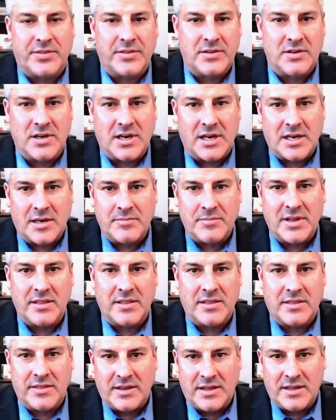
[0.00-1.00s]

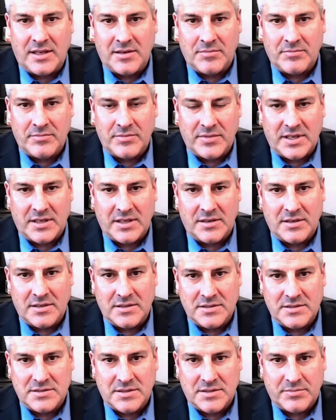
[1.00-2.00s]
common theme
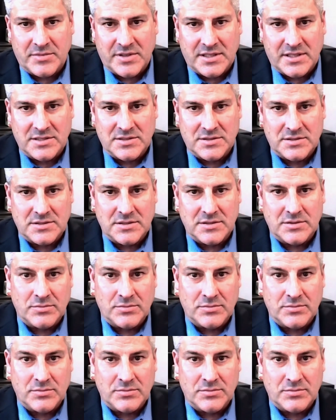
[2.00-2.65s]
in some of these